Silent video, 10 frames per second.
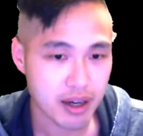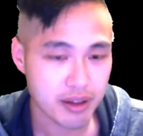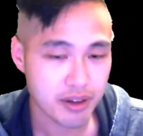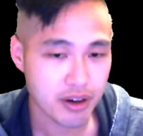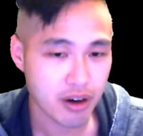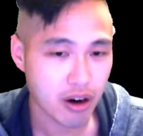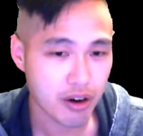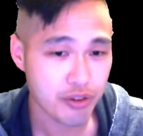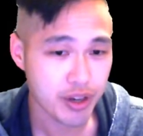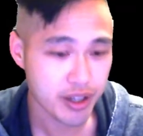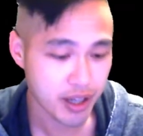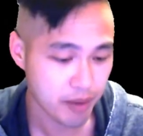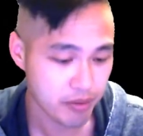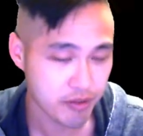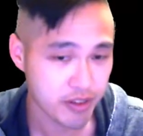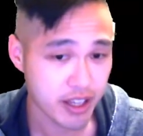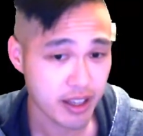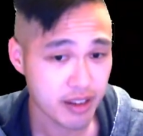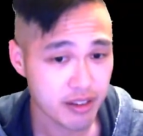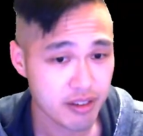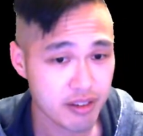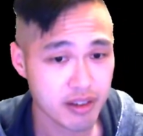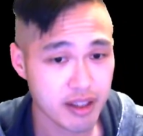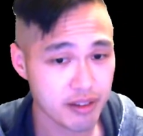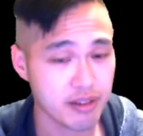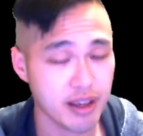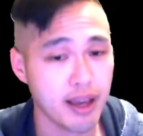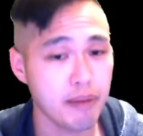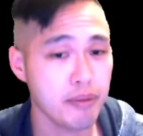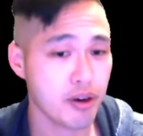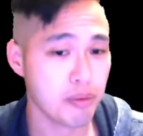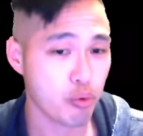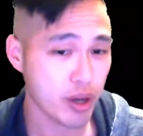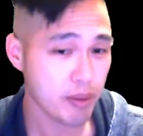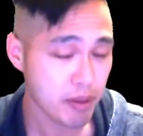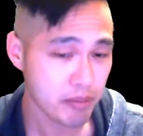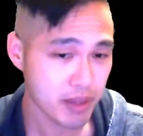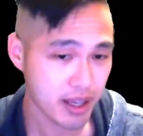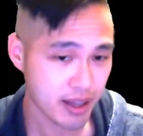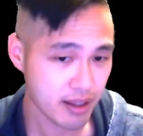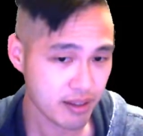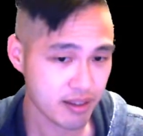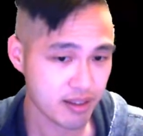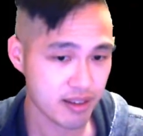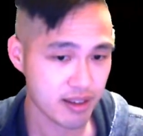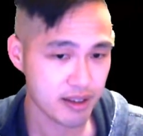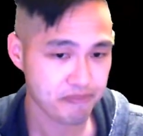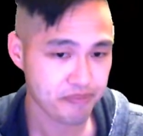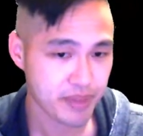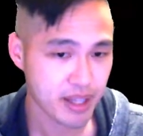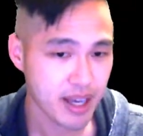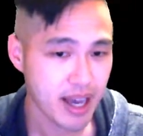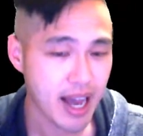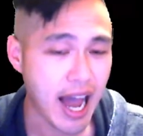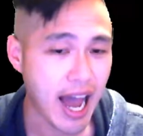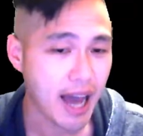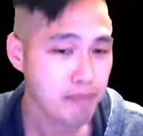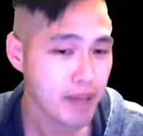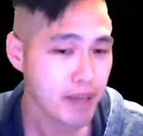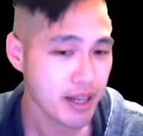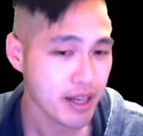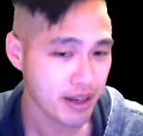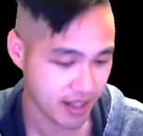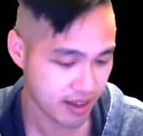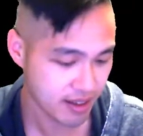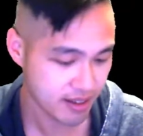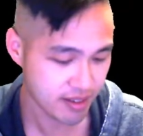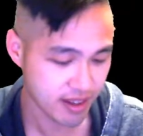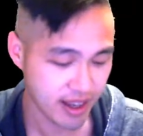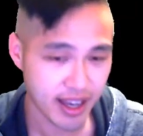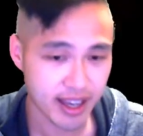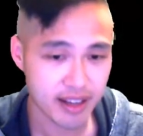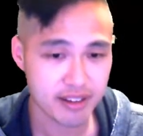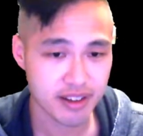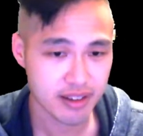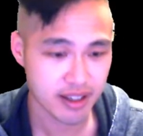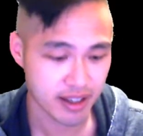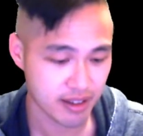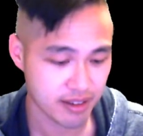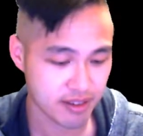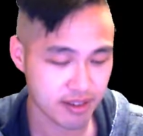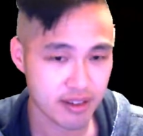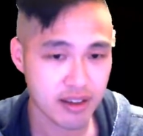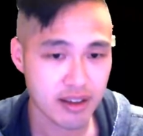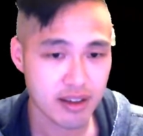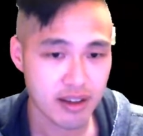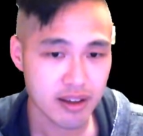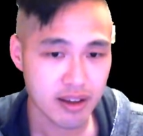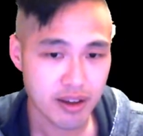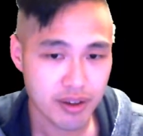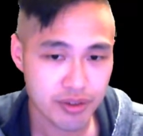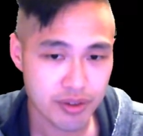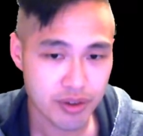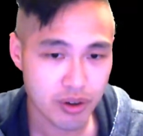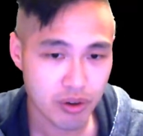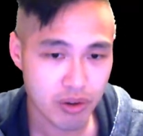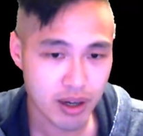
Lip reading: there are 3 types of tickets in this game. There are premium tickets, happiness tickets, and skill tickets. So